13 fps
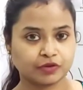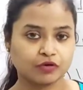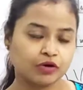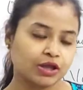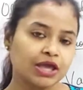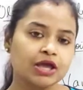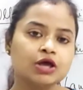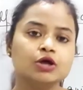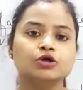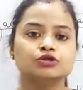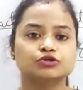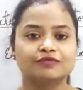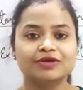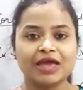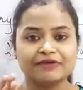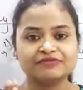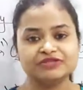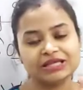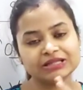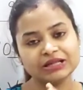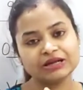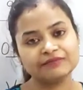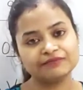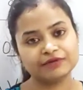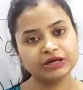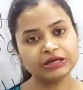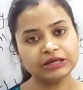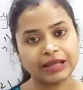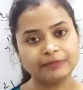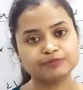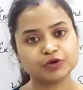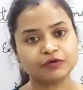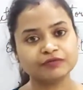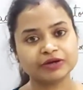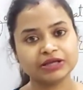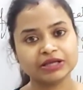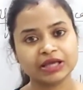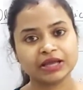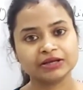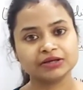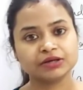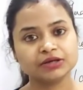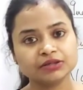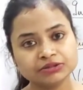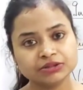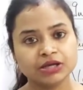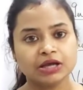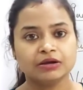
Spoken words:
Okay, so we have seen the different types of indicators.